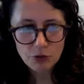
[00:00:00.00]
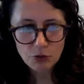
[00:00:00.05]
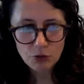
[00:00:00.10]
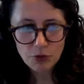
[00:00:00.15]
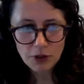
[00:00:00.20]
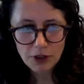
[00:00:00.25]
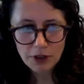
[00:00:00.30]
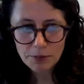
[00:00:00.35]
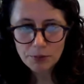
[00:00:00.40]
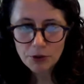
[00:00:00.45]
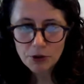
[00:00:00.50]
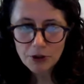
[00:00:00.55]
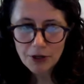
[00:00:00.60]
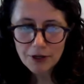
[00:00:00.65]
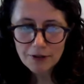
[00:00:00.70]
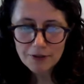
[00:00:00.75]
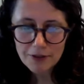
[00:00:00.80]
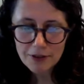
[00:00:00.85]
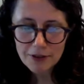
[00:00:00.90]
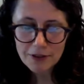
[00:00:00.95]
will
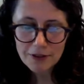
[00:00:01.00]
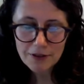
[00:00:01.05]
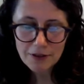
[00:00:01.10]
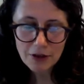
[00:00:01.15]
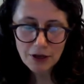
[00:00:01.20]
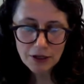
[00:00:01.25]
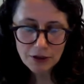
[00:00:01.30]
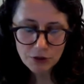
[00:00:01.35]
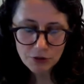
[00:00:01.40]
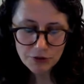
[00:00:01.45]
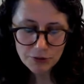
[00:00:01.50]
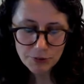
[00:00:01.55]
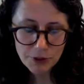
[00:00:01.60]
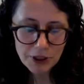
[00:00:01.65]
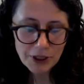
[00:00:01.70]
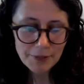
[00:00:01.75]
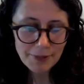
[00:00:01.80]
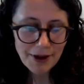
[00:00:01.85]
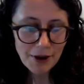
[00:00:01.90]
progress on osimertinib.